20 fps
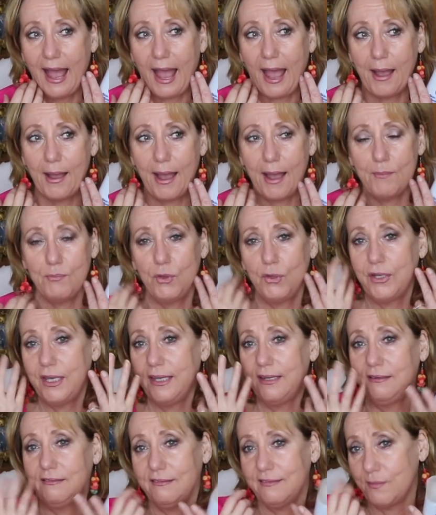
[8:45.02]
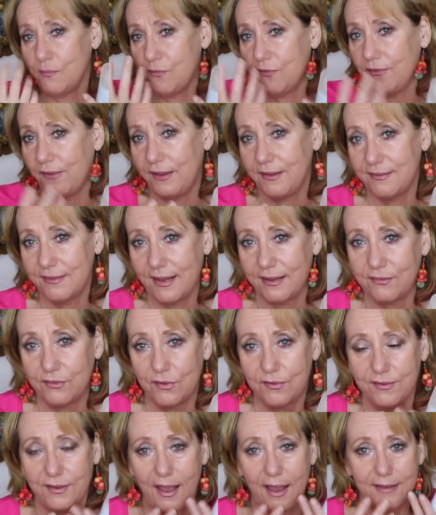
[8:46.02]
I'm looking into some face
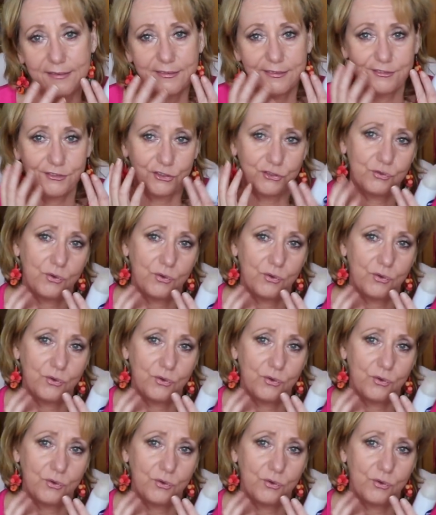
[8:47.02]
exercises to